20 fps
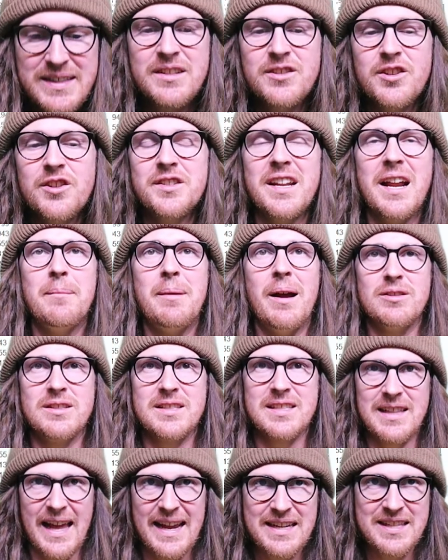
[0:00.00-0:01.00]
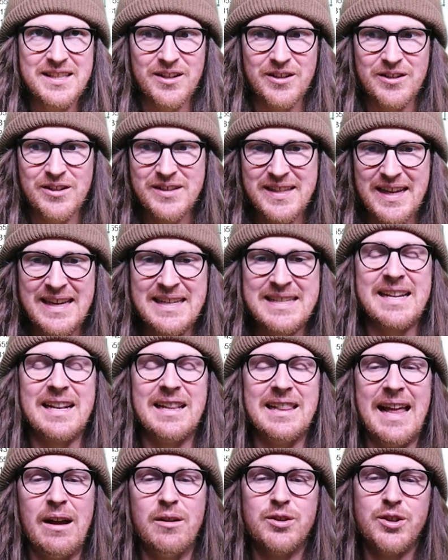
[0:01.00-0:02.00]
interesting about slicers is it
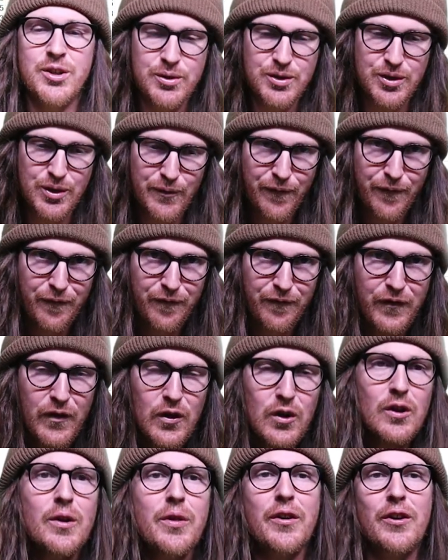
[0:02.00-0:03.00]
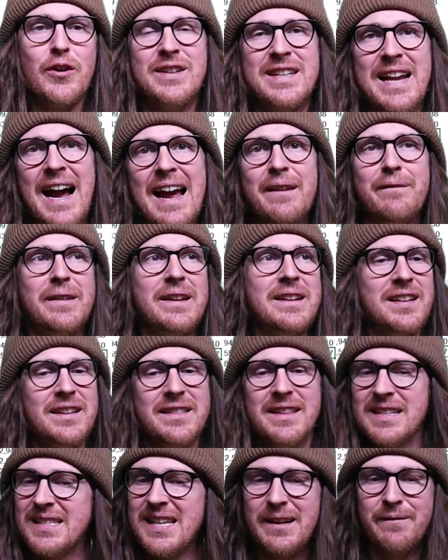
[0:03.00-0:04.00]
allows you to further dive into
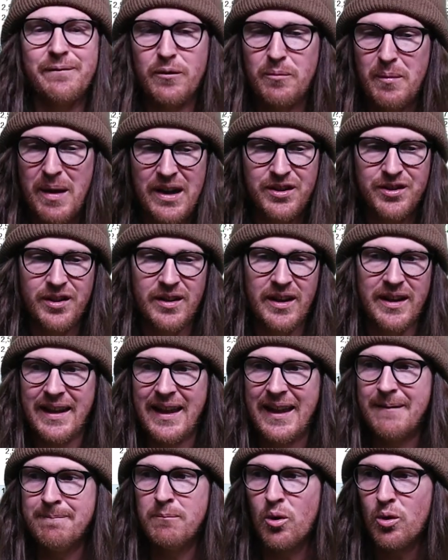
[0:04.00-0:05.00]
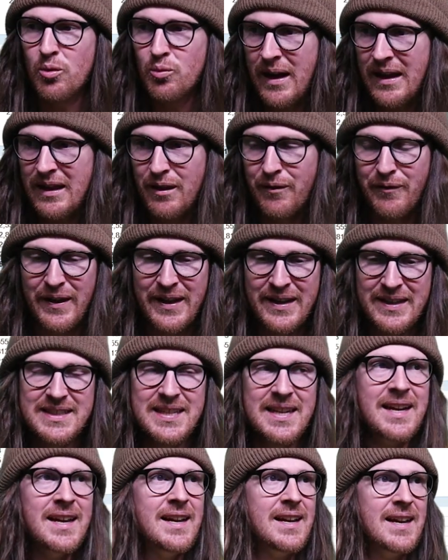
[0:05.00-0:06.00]
this information and get more
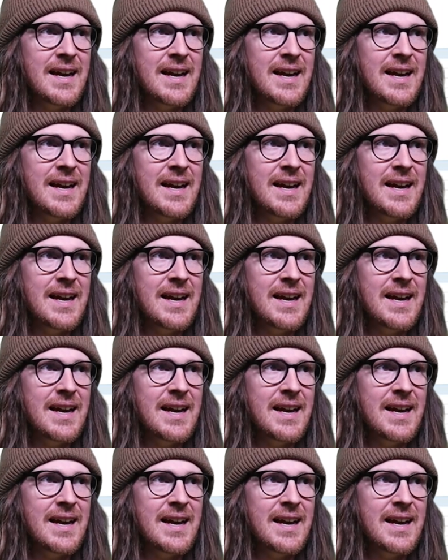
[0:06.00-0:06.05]
relevant